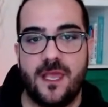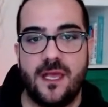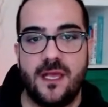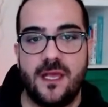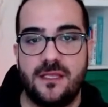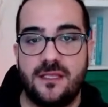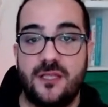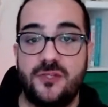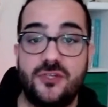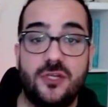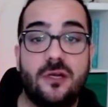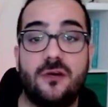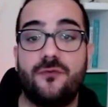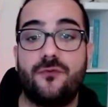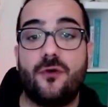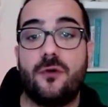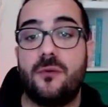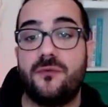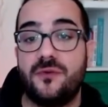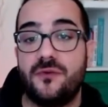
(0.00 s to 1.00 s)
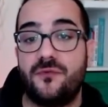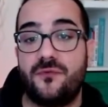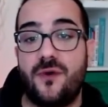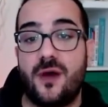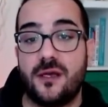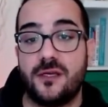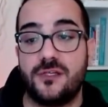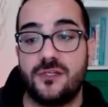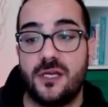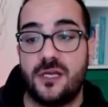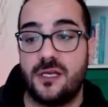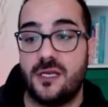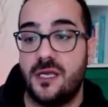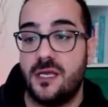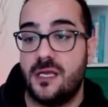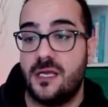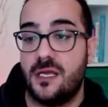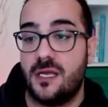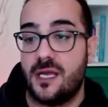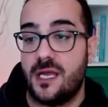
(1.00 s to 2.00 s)
The general form of the function
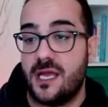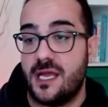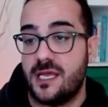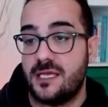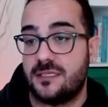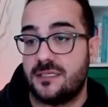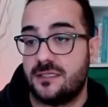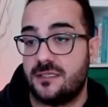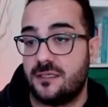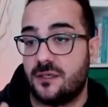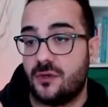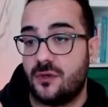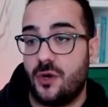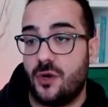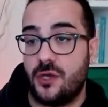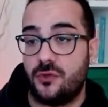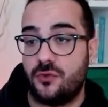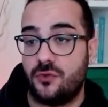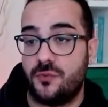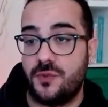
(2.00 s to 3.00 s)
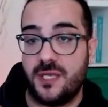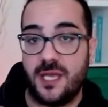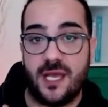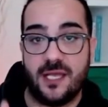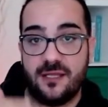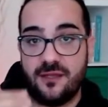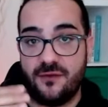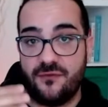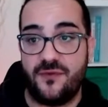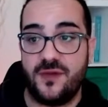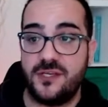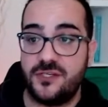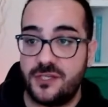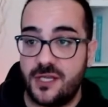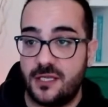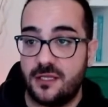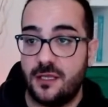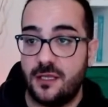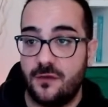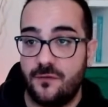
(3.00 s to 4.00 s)
is going to be a
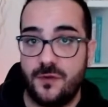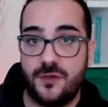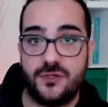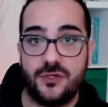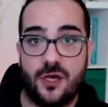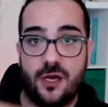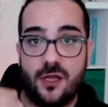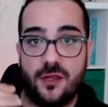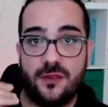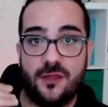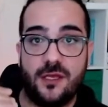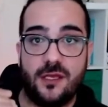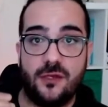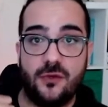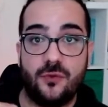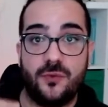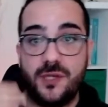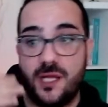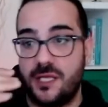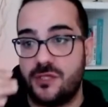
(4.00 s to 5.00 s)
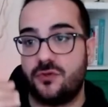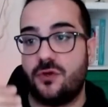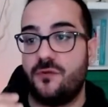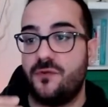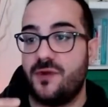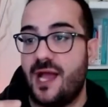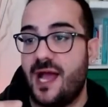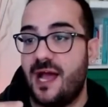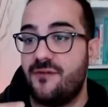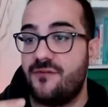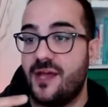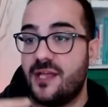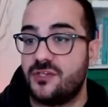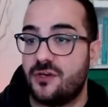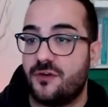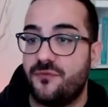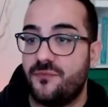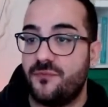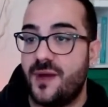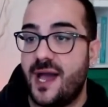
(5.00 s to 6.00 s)
division, which on the numerator we have h
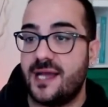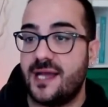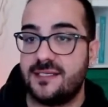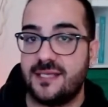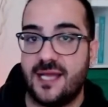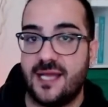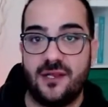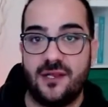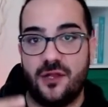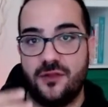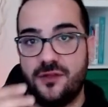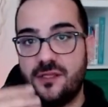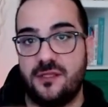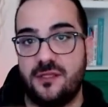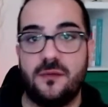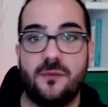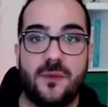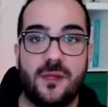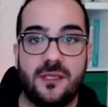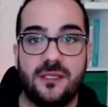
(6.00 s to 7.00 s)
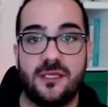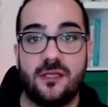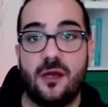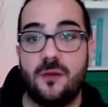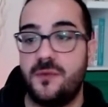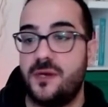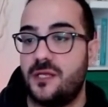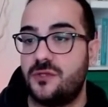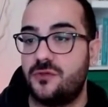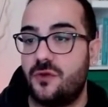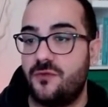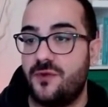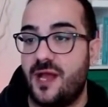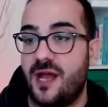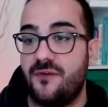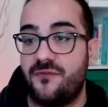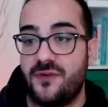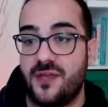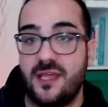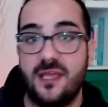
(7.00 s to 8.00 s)
of max, and on the denominator we
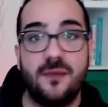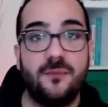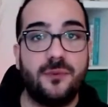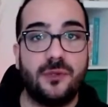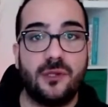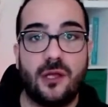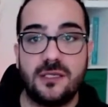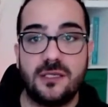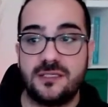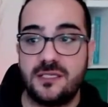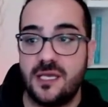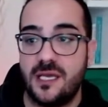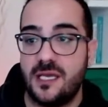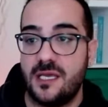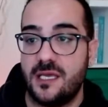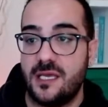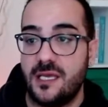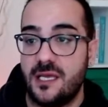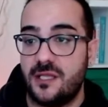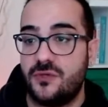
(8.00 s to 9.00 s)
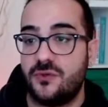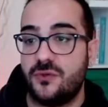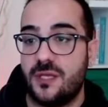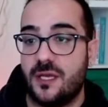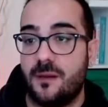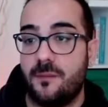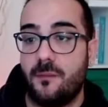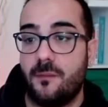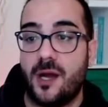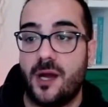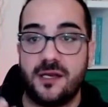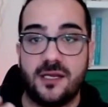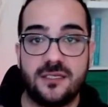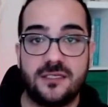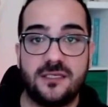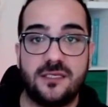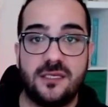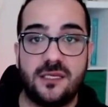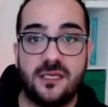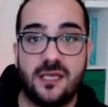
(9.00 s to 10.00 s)
have e plus e to the
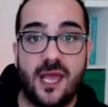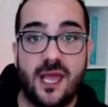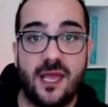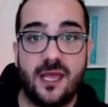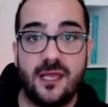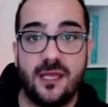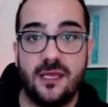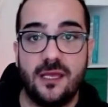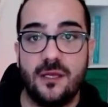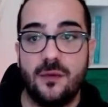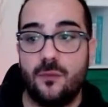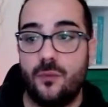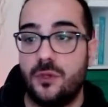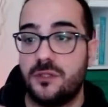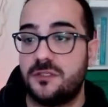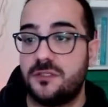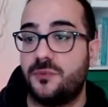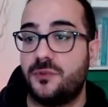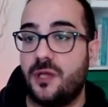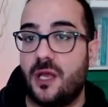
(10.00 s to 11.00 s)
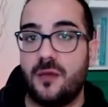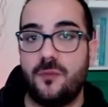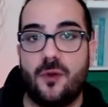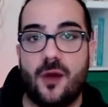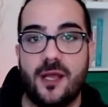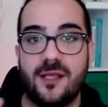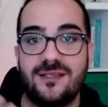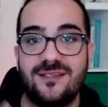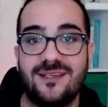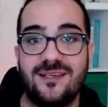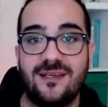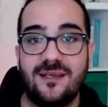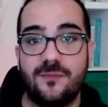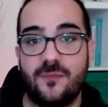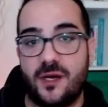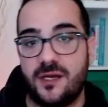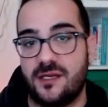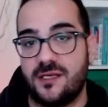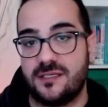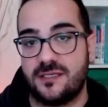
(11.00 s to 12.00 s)
minus k multiplied by t
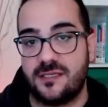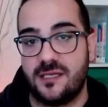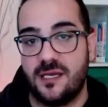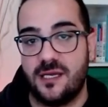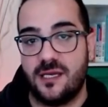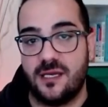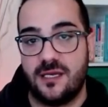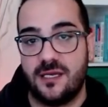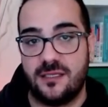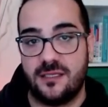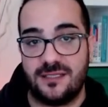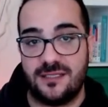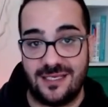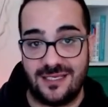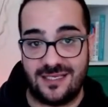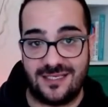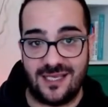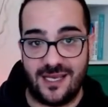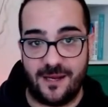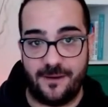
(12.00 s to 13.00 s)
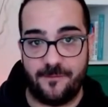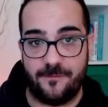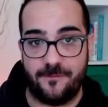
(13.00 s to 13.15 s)
minus tc.